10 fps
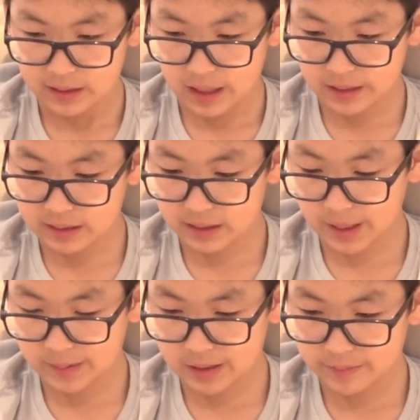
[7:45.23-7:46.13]
At that
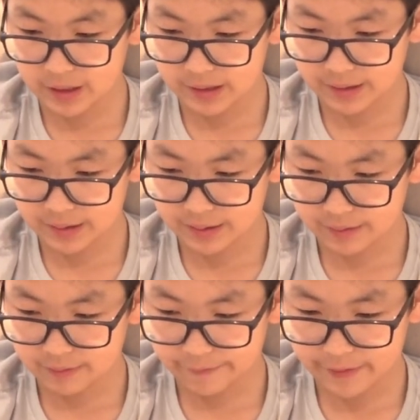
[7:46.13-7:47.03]
time, Libnah also
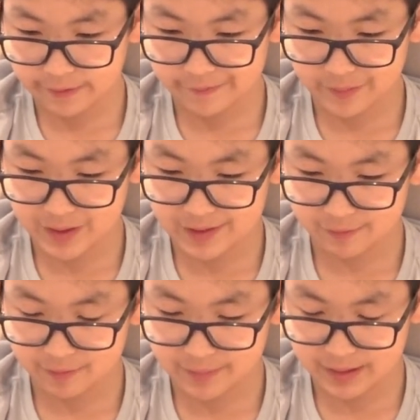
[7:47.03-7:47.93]
revolted from his
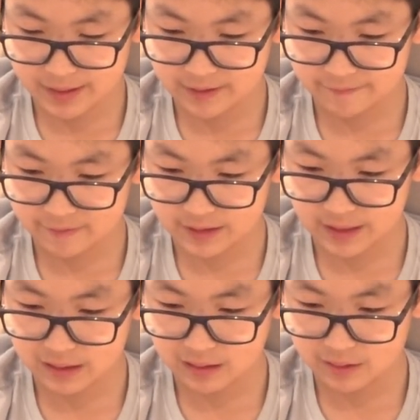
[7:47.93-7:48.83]
rule because he had
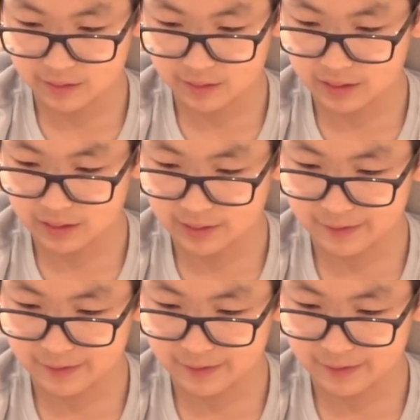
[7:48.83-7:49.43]
forsaken the Lord, the God of